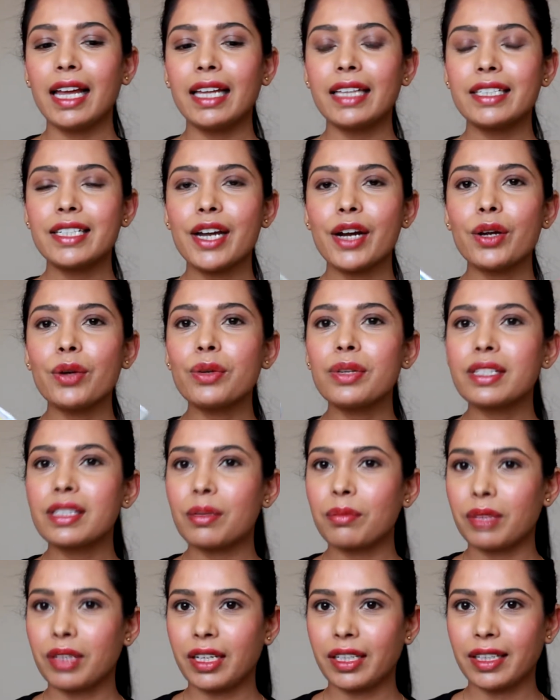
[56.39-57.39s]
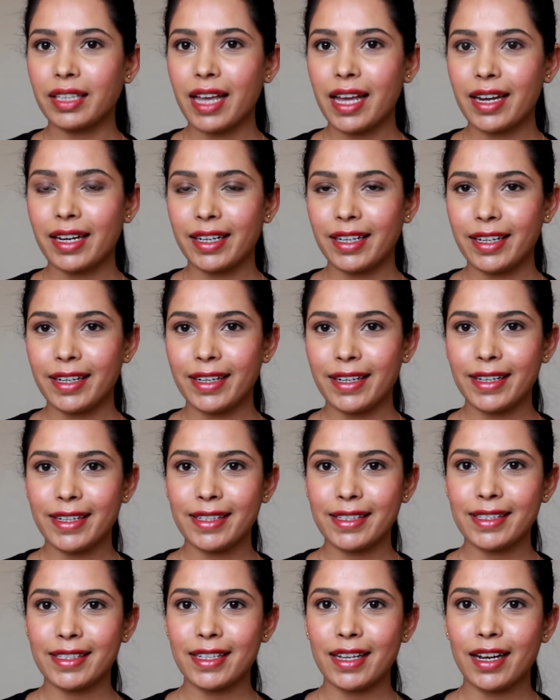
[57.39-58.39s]
Tarot is something that
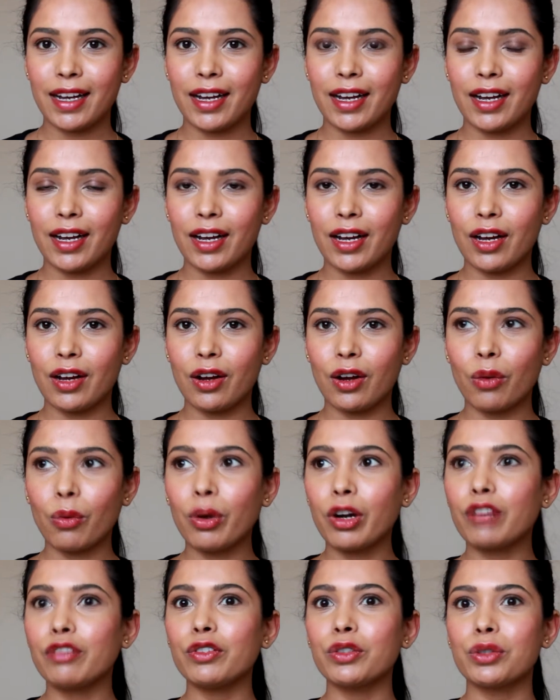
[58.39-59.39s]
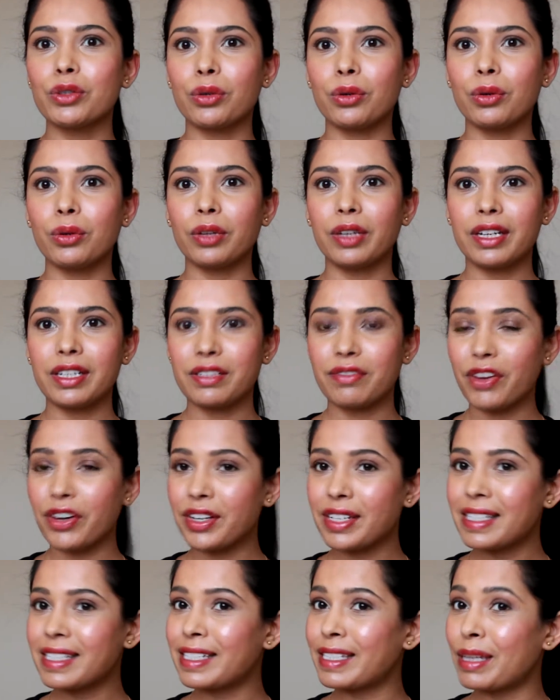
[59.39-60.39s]
is a wonderful tool. It is
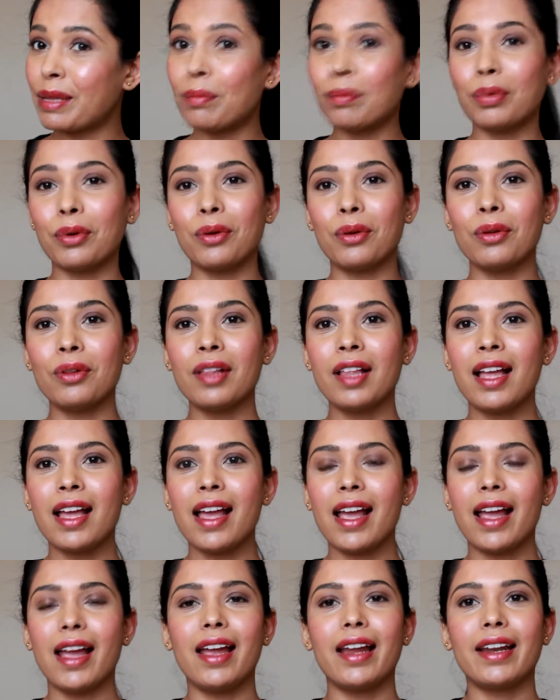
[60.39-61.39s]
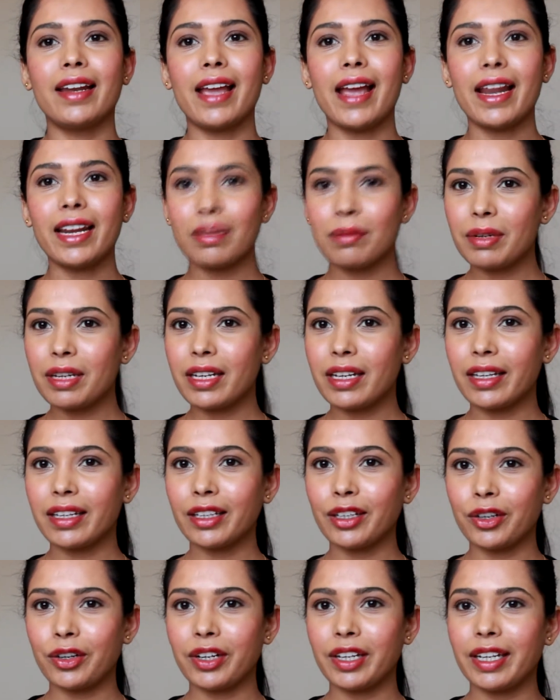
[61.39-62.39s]
very simple and anybody can
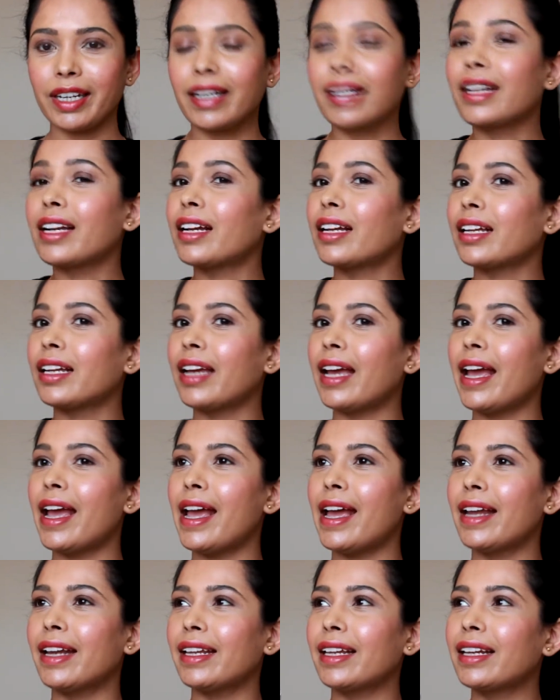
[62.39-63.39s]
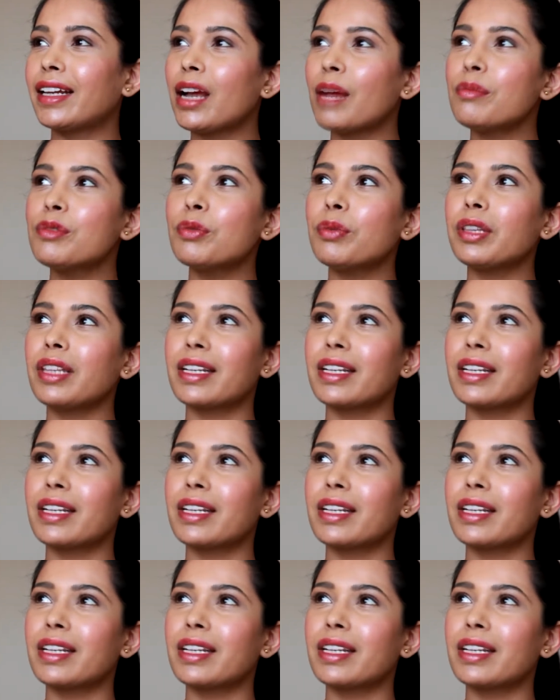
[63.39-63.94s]
learn it, and it comes with